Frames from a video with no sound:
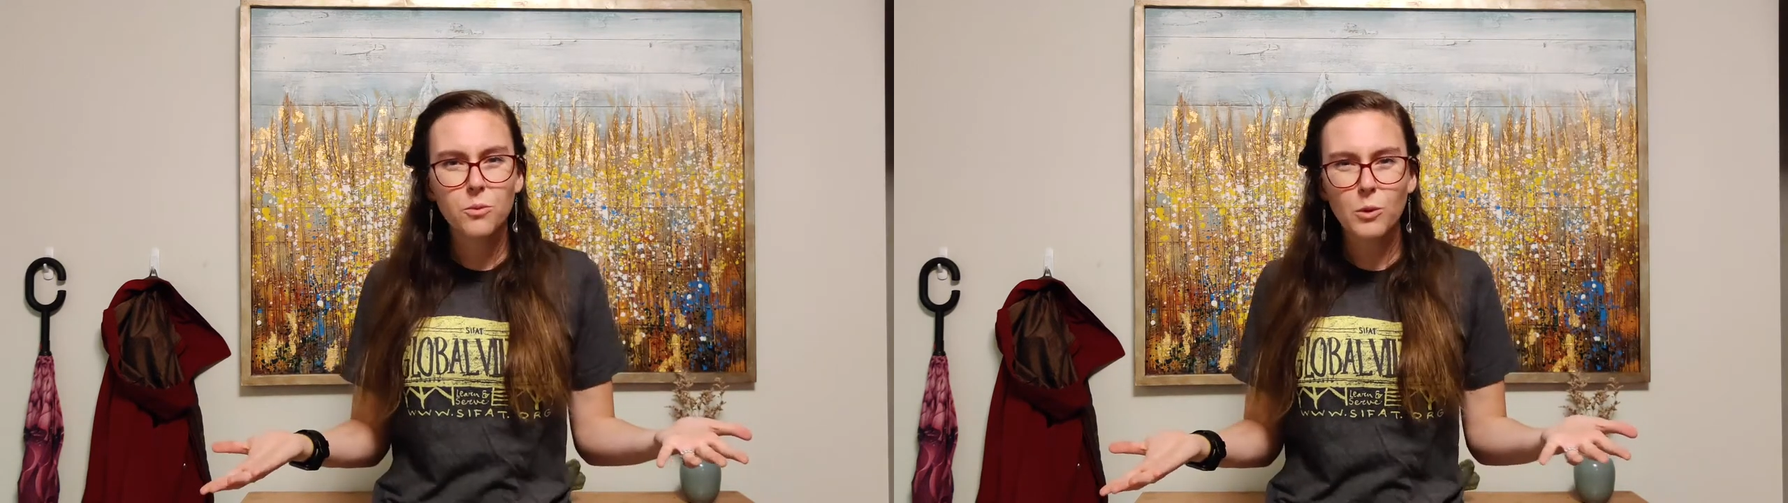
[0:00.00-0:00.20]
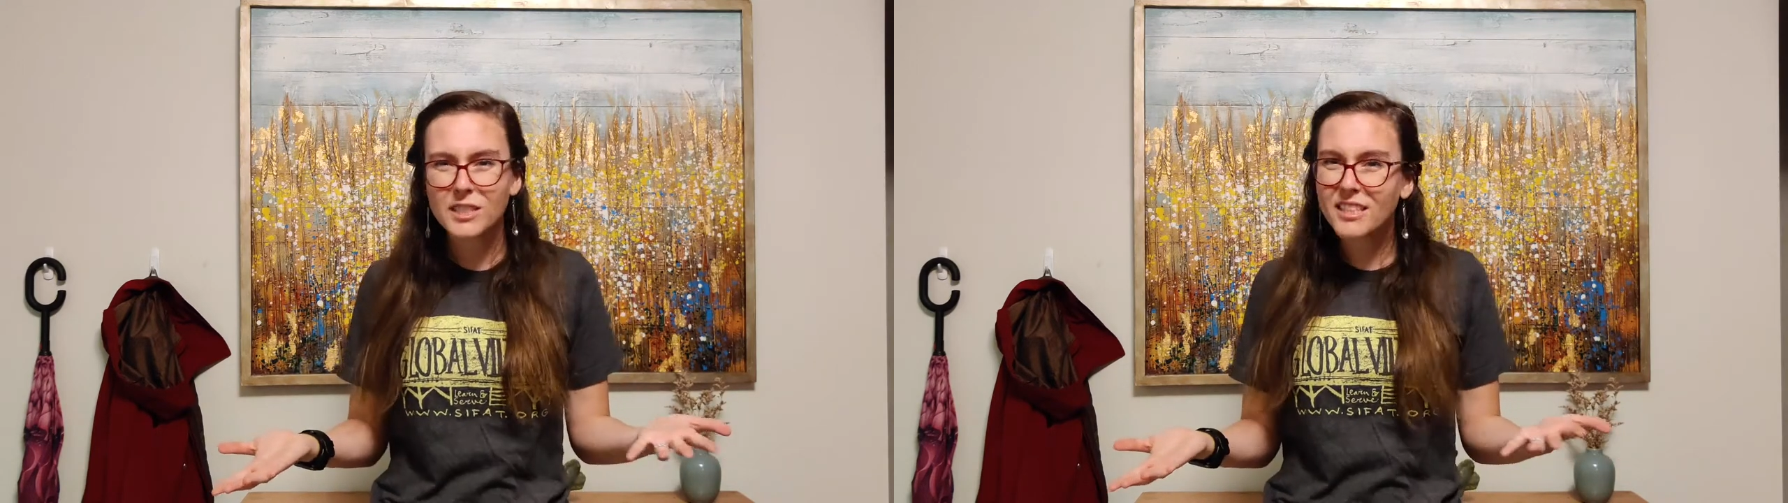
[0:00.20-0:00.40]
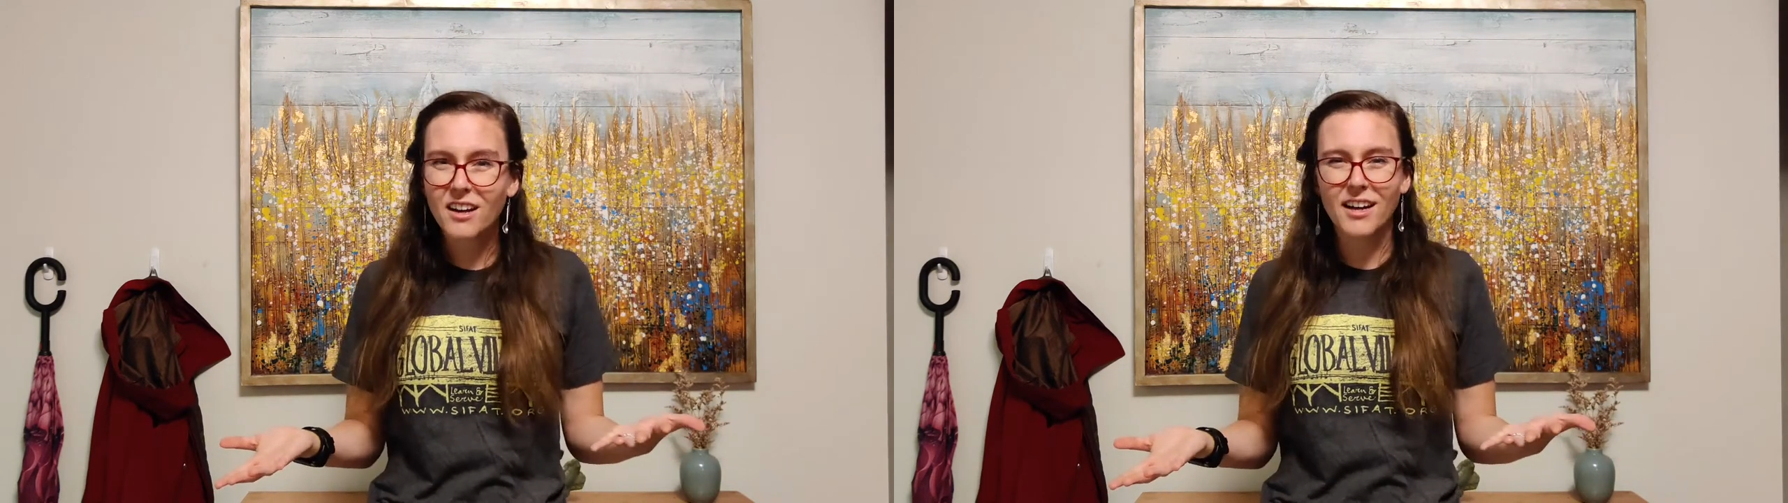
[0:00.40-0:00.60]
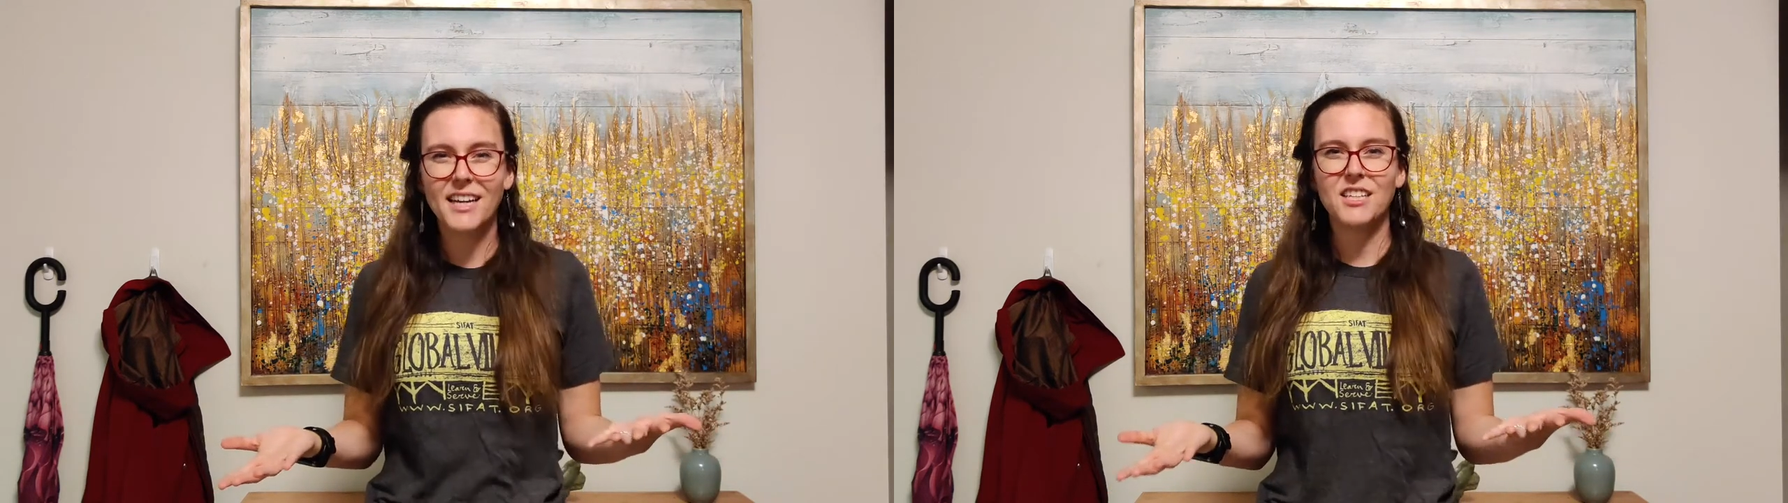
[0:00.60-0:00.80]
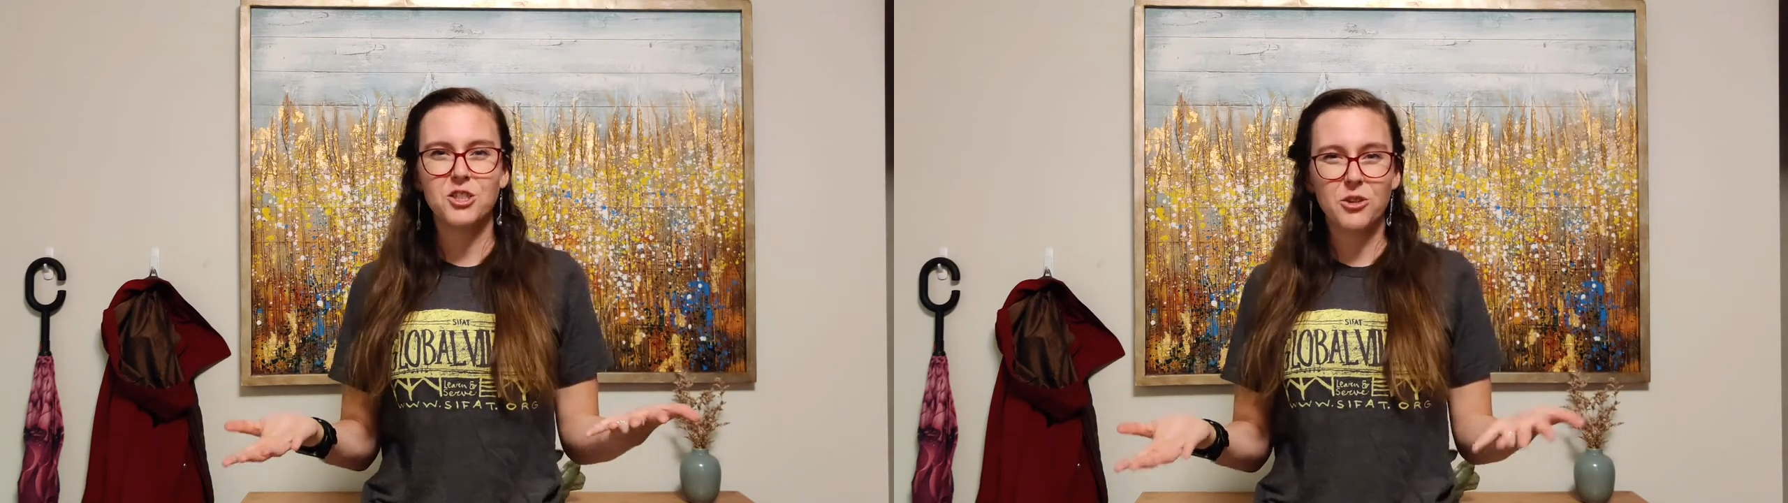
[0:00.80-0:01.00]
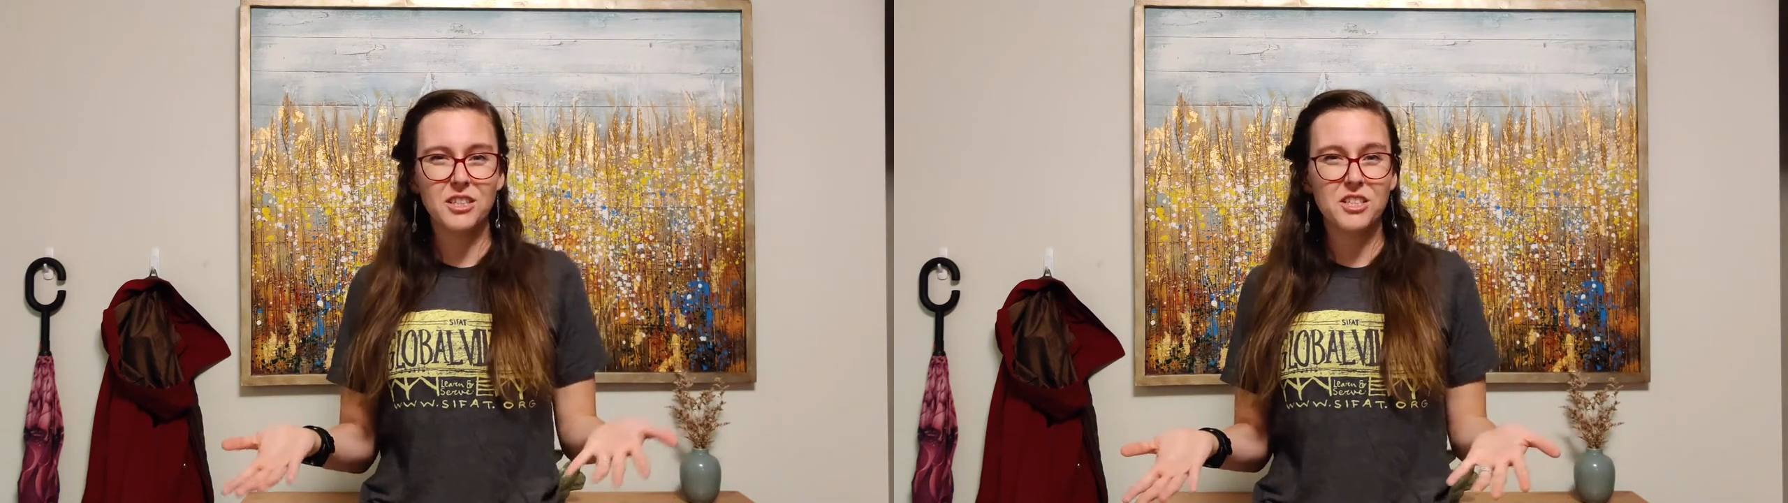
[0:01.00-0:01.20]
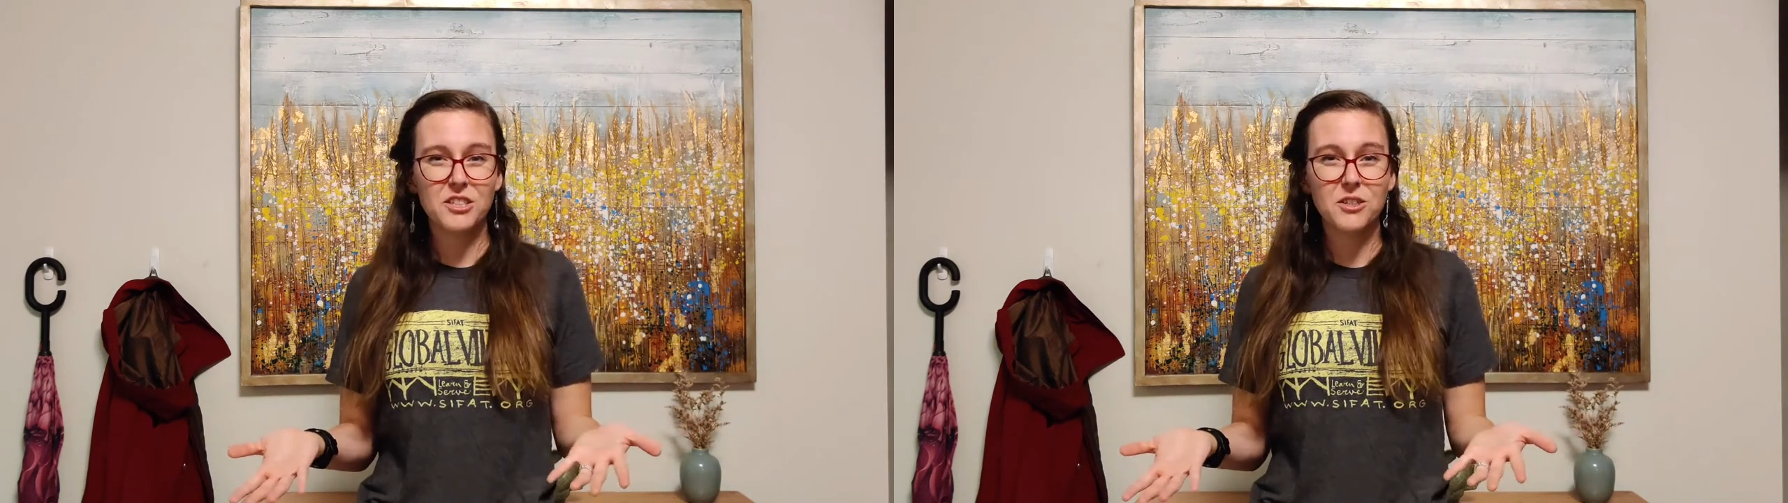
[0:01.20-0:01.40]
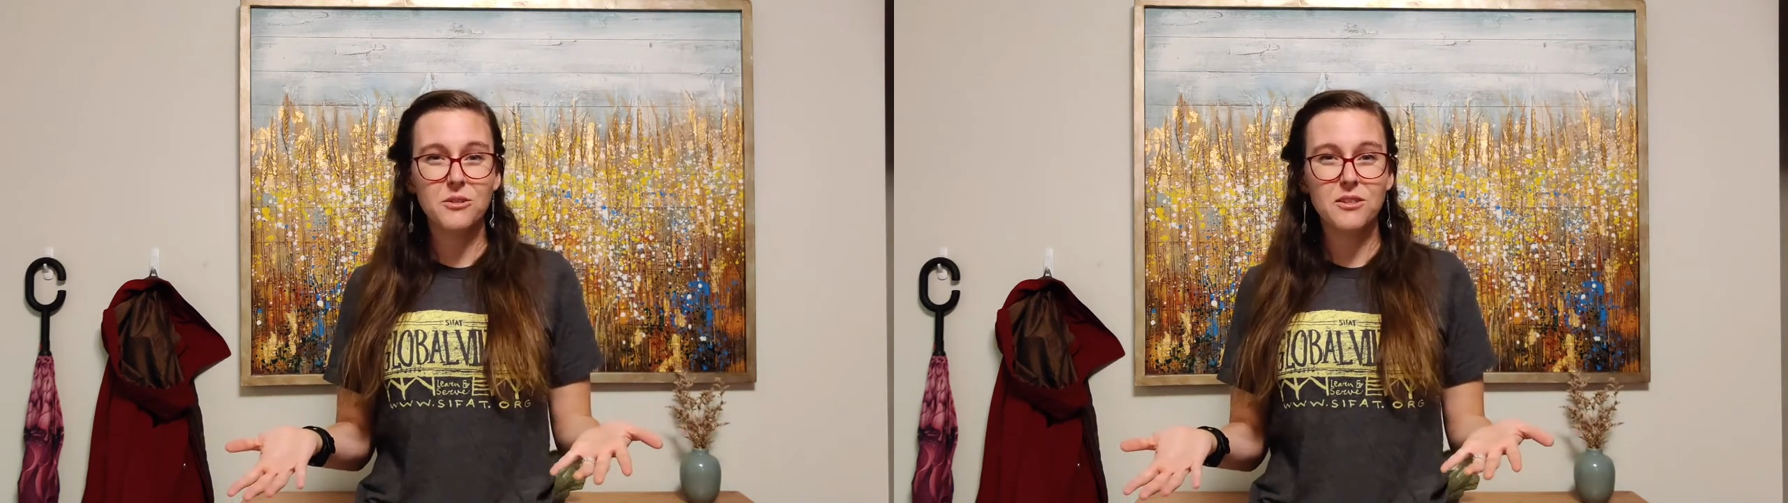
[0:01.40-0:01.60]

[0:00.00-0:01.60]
What did God ask Jonah to do?